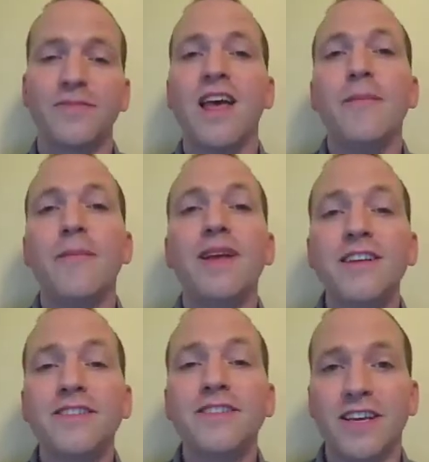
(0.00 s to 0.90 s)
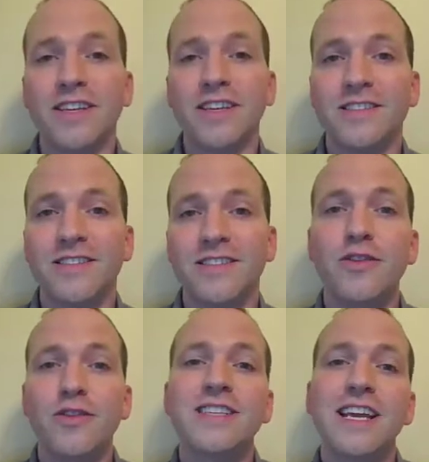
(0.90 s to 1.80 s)
Because of this, you
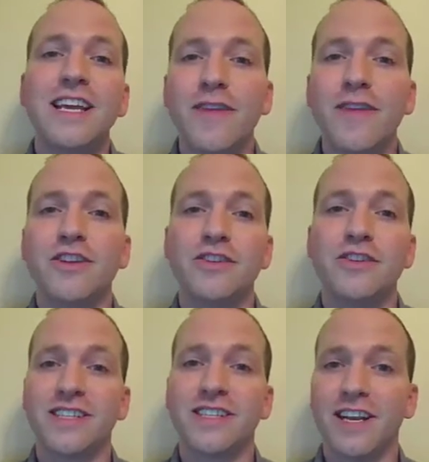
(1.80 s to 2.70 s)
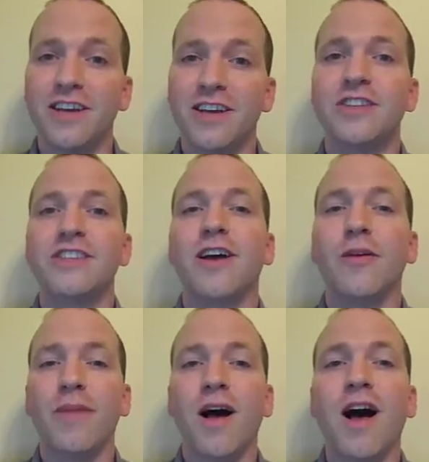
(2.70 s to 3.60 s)
can take advantage of this connection to
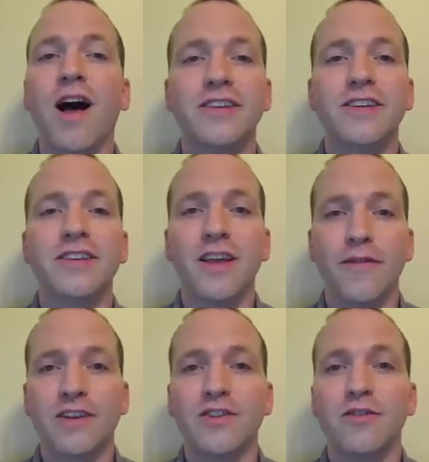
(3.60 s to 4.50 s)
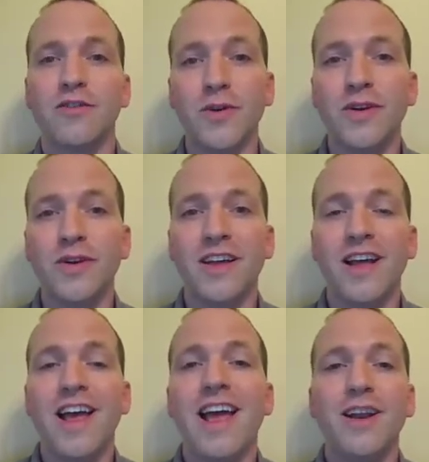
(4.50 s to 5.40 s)
help positively affect your mood
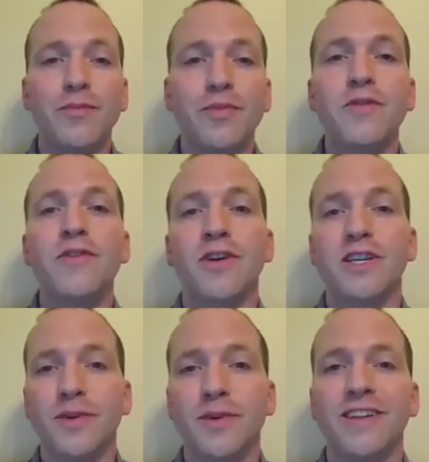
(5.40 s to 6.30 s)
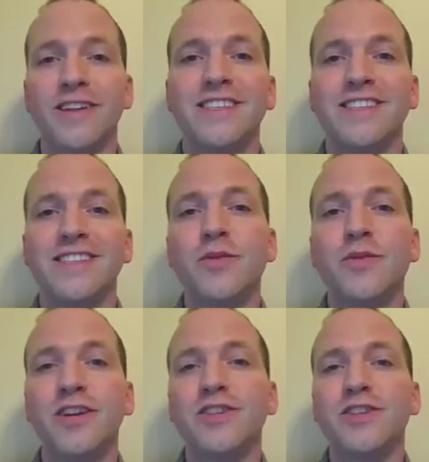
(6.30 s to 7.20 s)
and improve your experience in
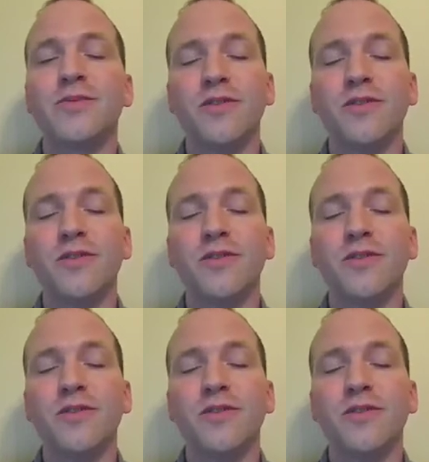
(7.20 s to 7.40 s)
situations when you